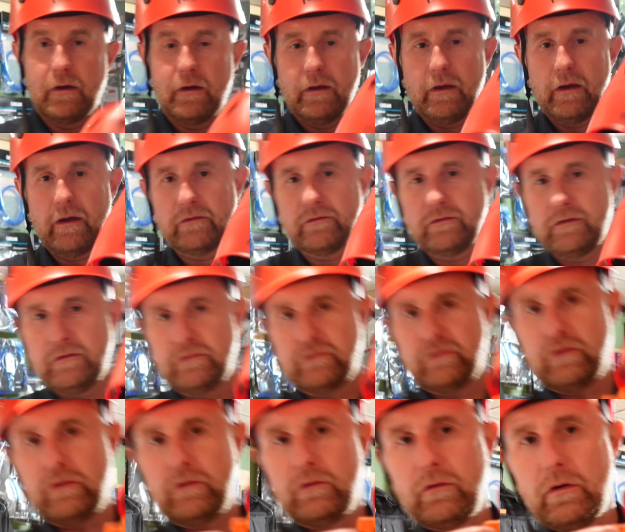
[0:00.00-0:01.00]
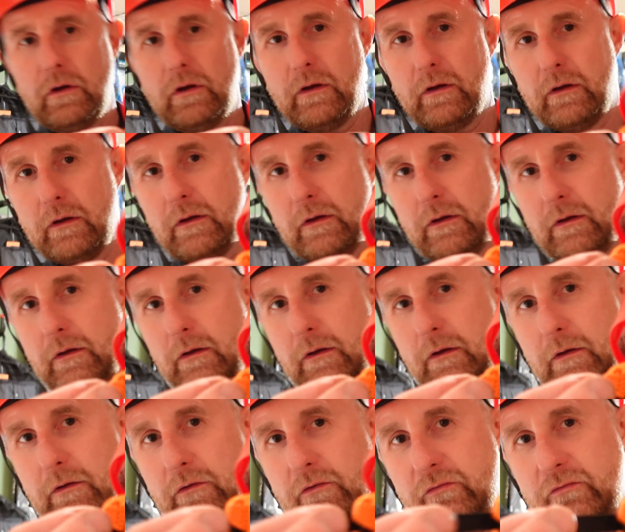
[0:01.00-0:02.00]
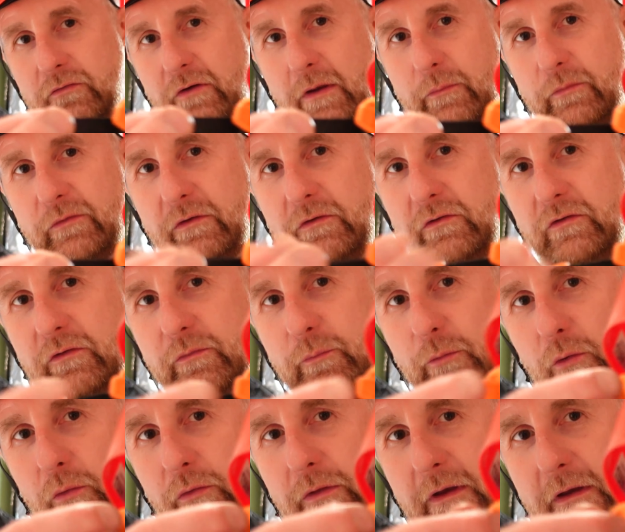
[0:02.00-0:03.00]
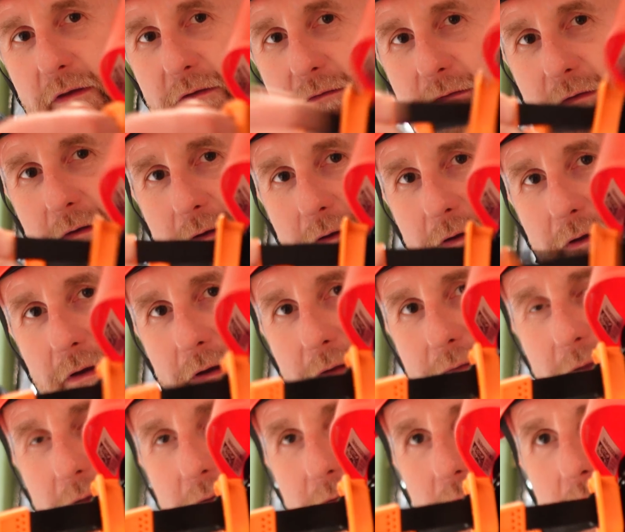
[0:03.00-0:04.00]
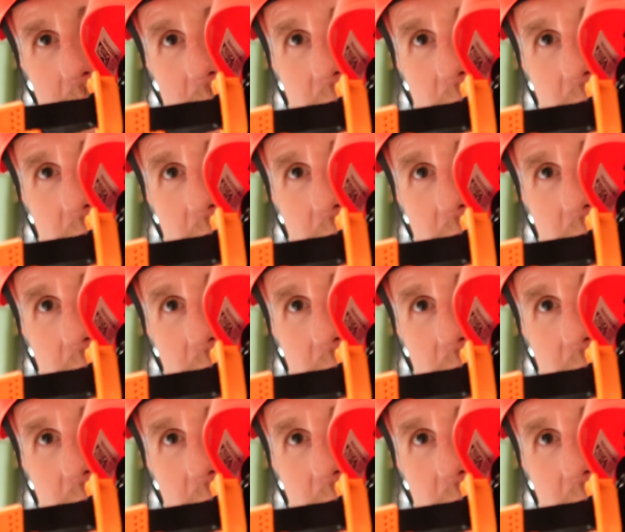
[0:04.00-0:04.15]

it has these two straps, and you just pull these and then that